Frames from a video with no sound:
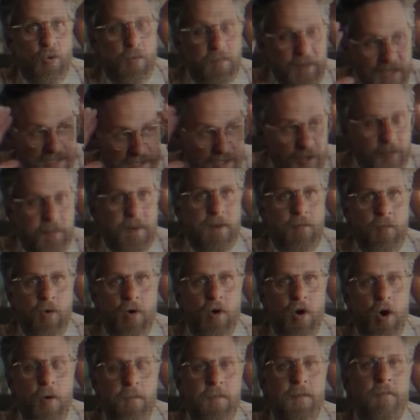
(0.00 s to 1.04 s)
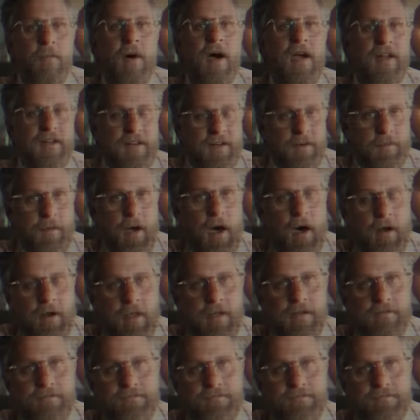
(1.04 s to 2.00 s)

be a little bit more open-minded about it.